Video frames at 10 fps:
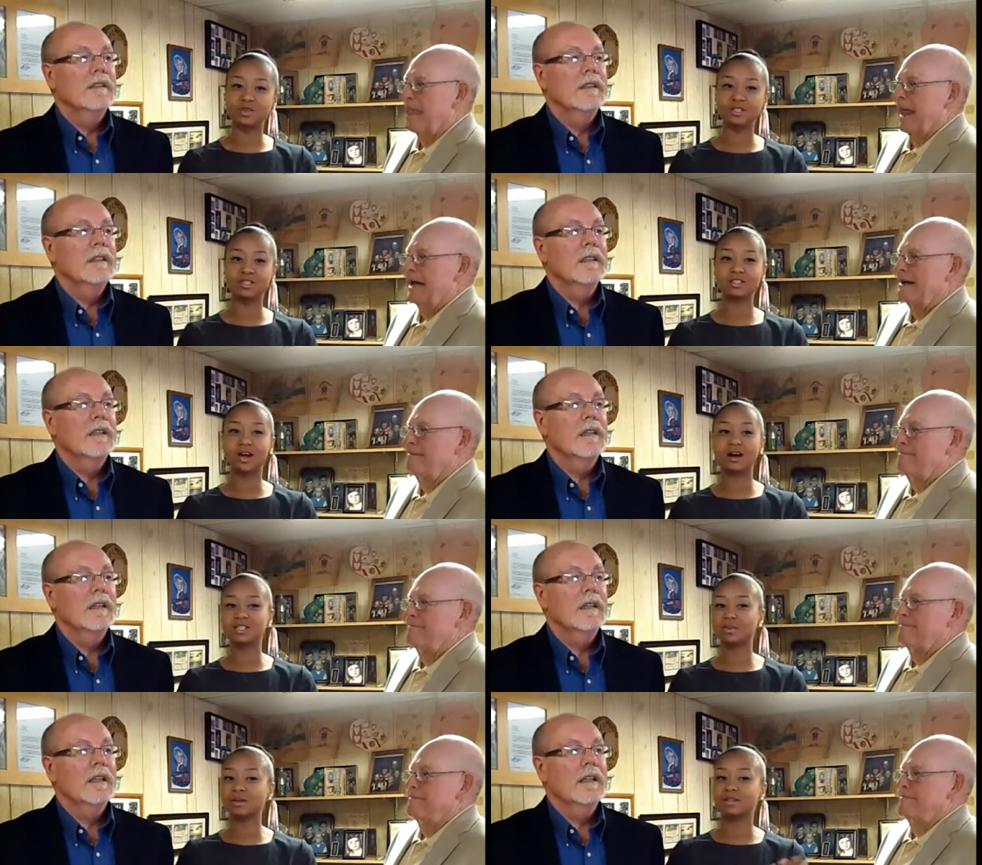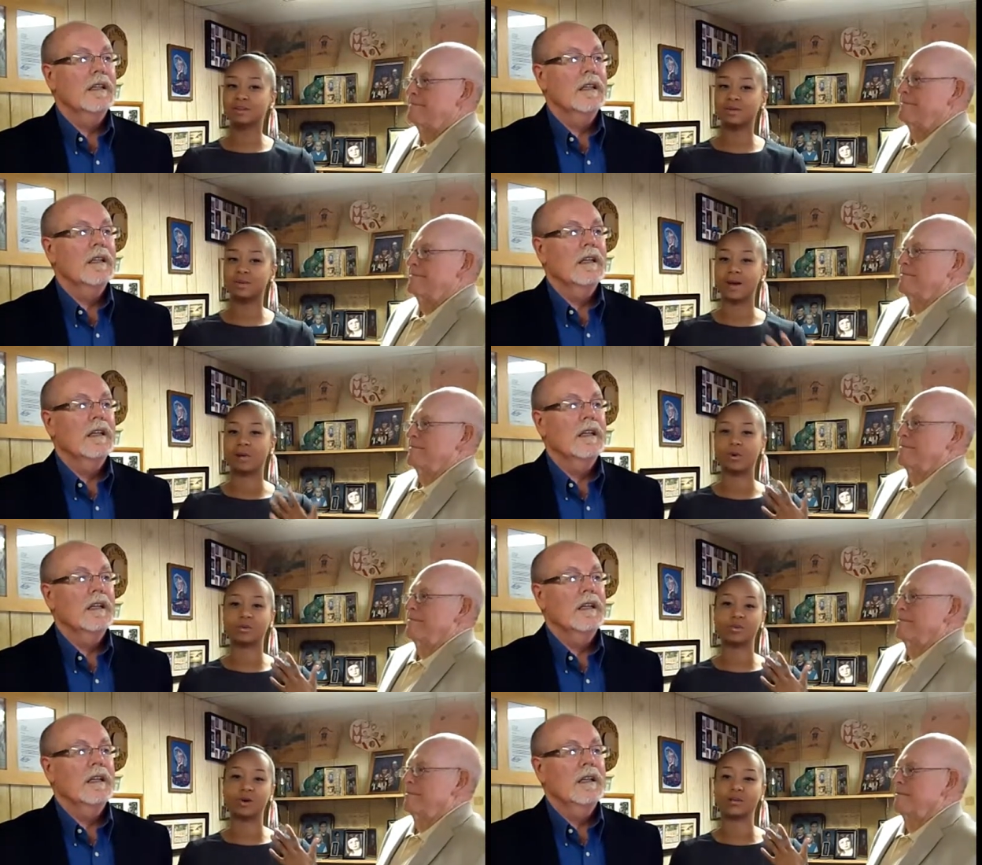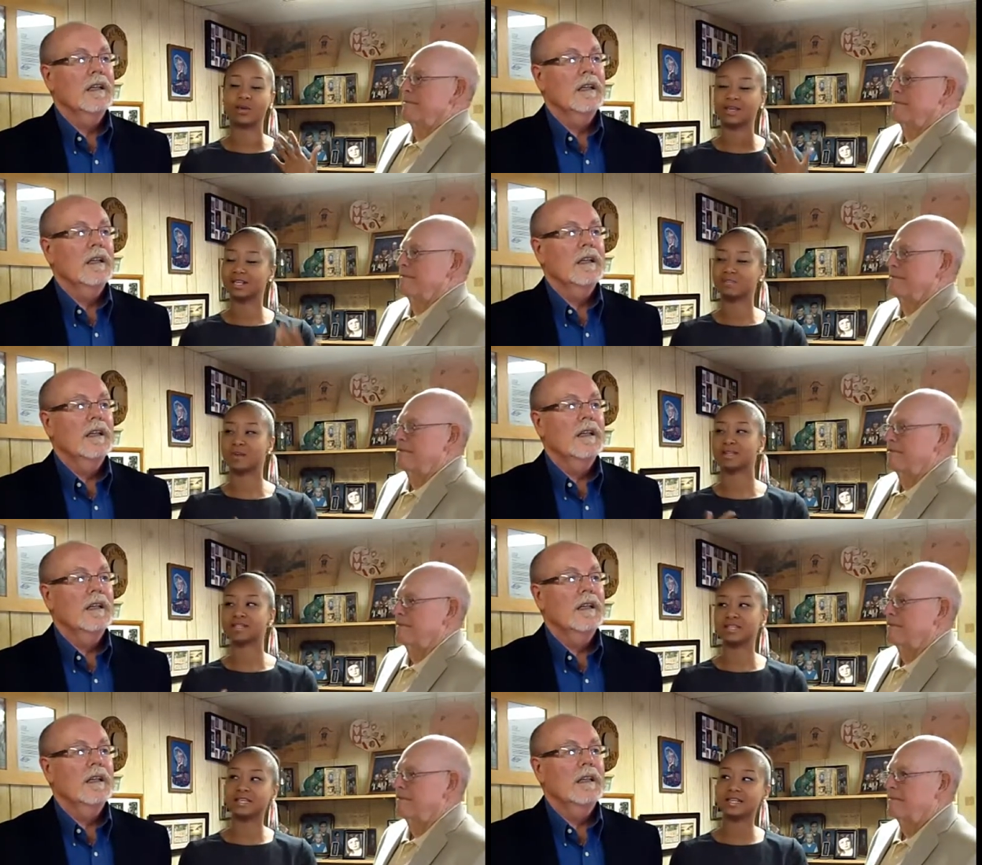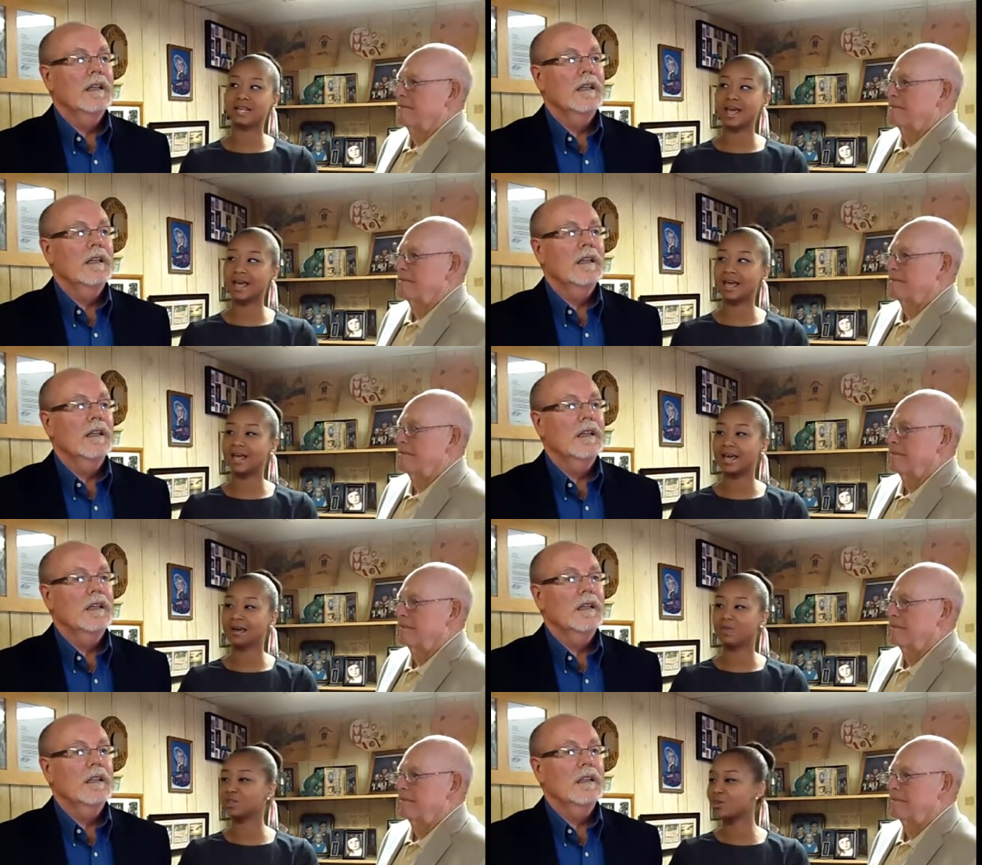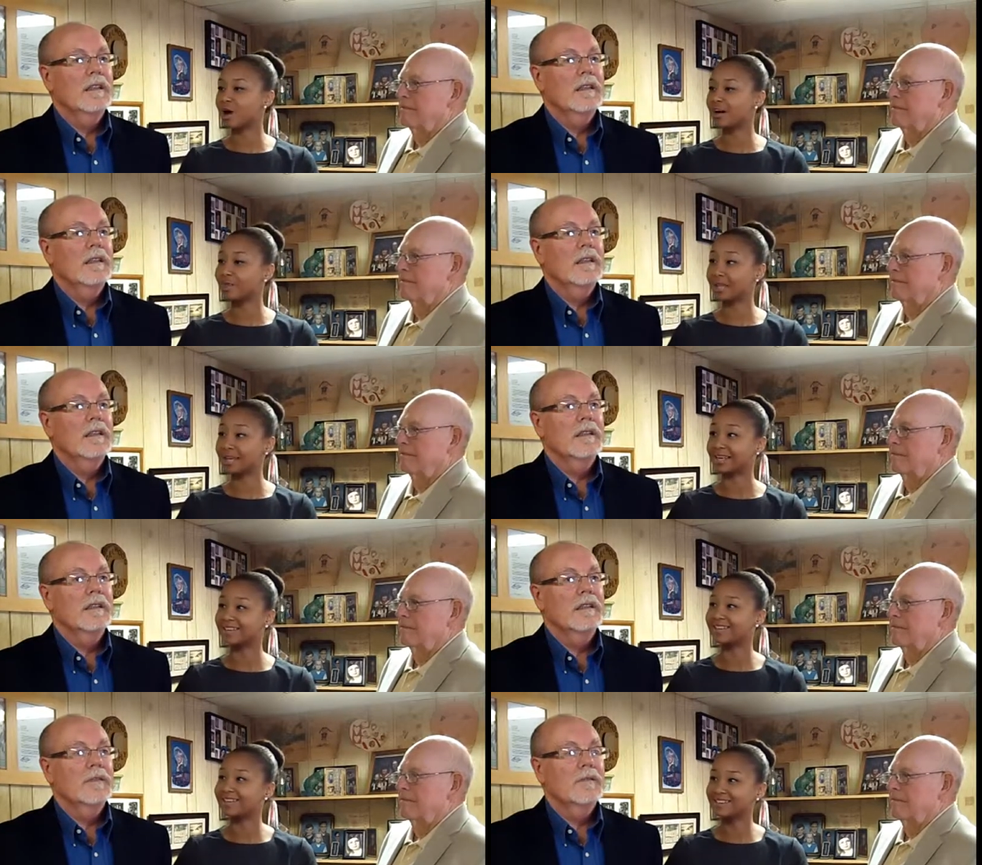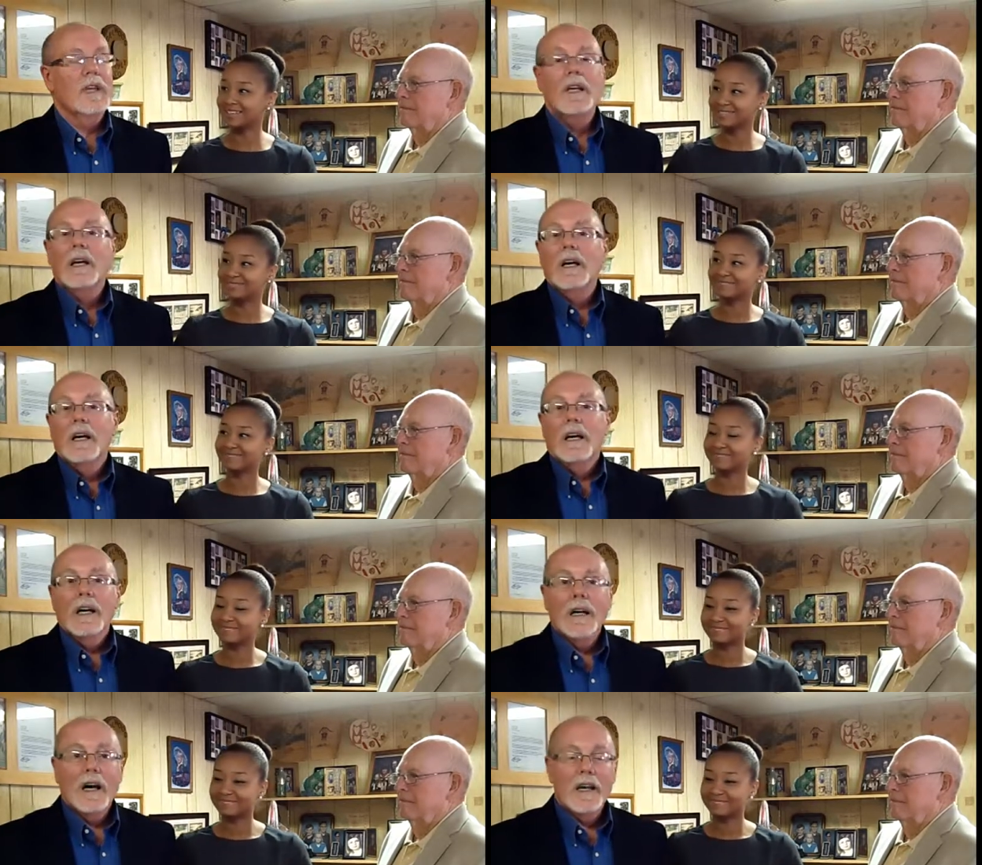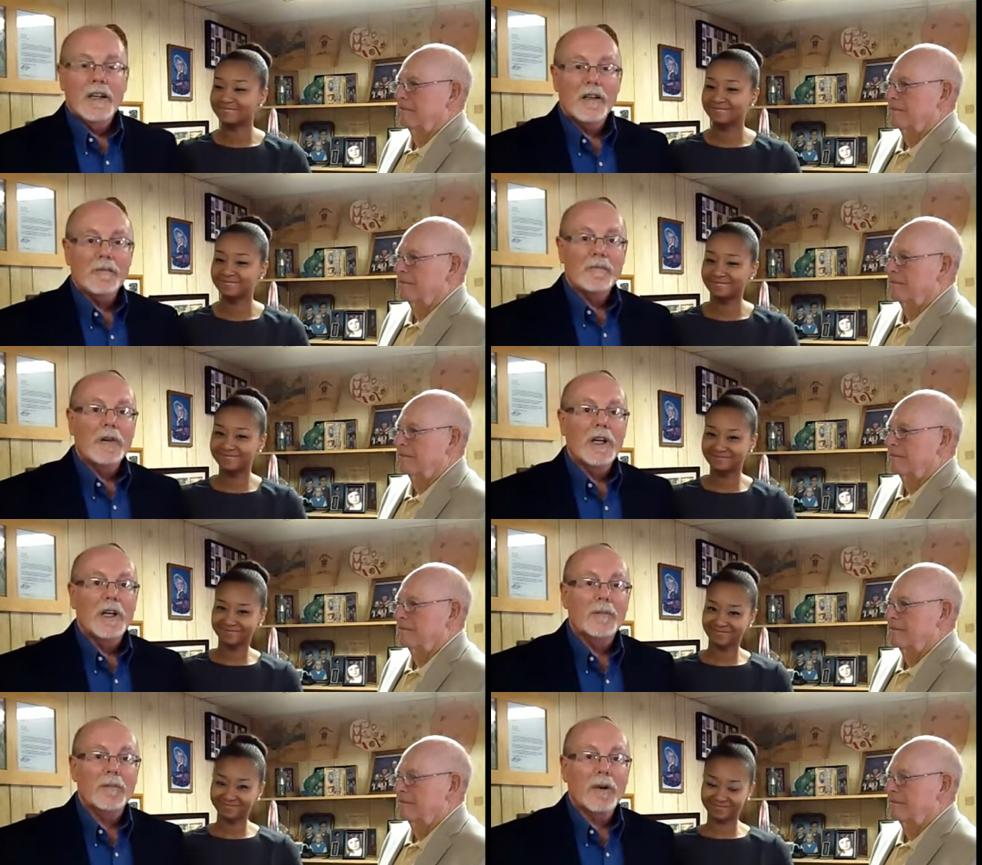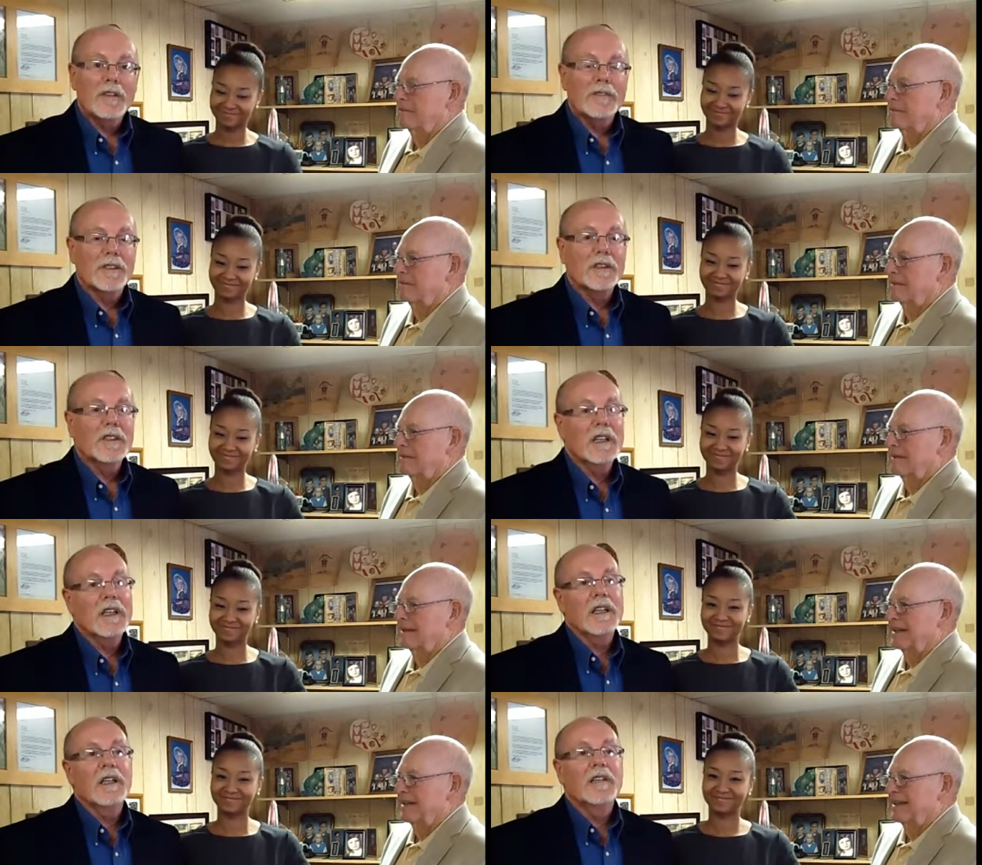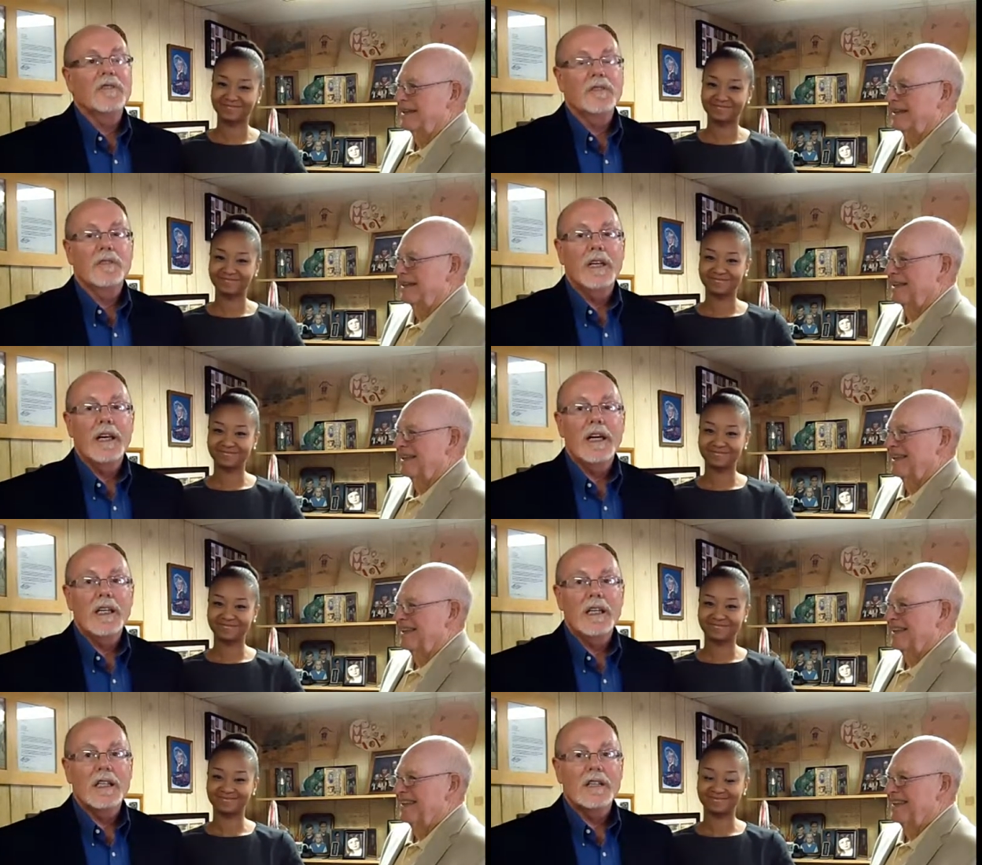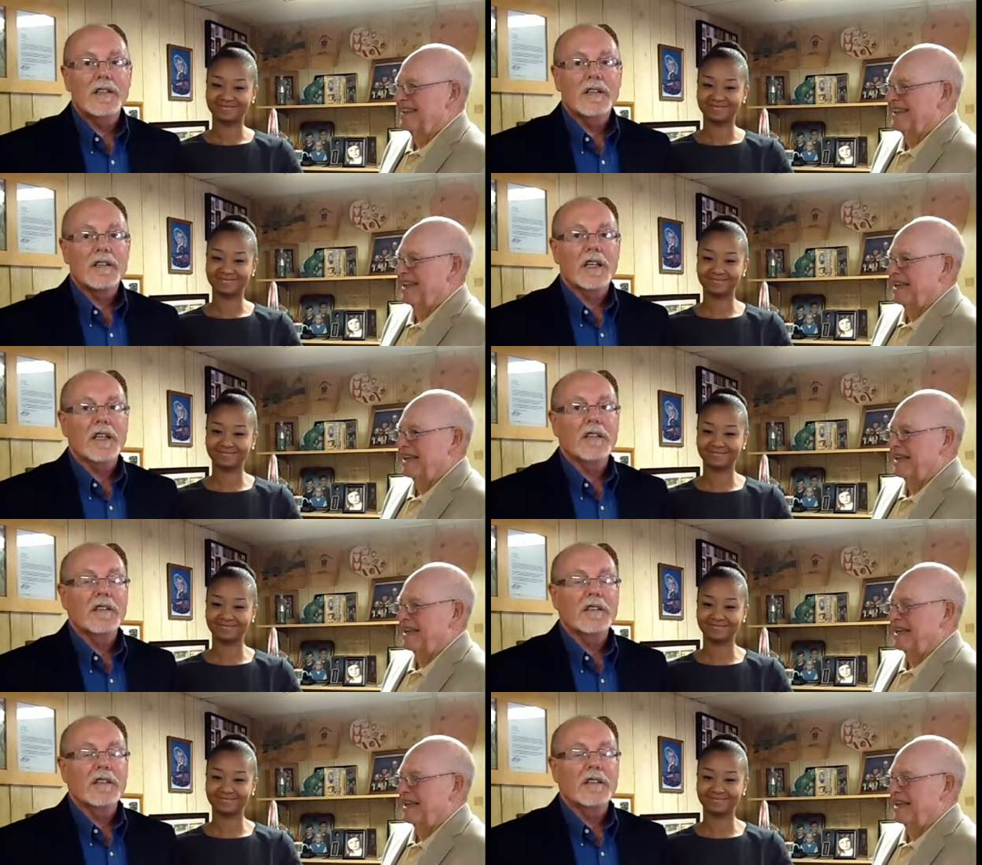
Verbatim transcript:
Speaker 1: you just talk to me a little bit about what, what we can expect to see today and what you all have planned?
Speaker 2: Uh, hi there, my name is Mark Fisher. Uh, today is our second